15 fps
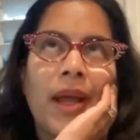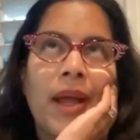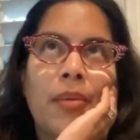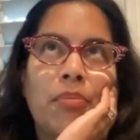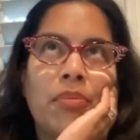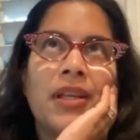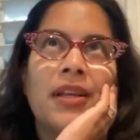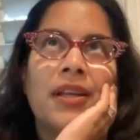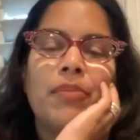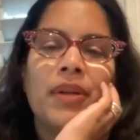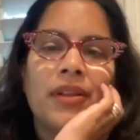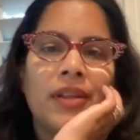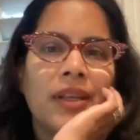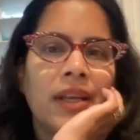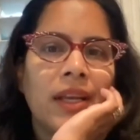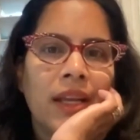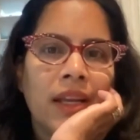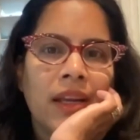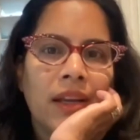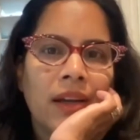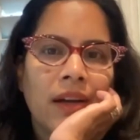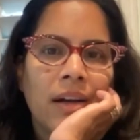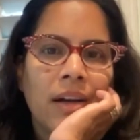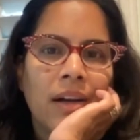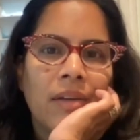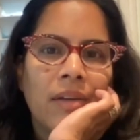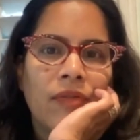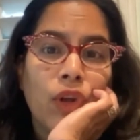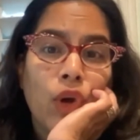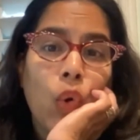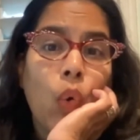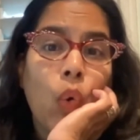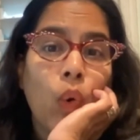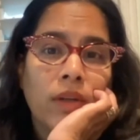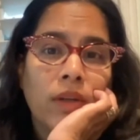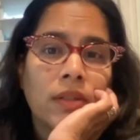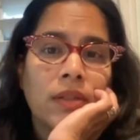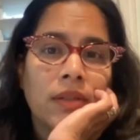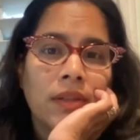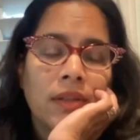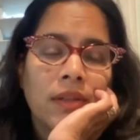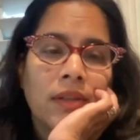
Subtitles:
applicability of the court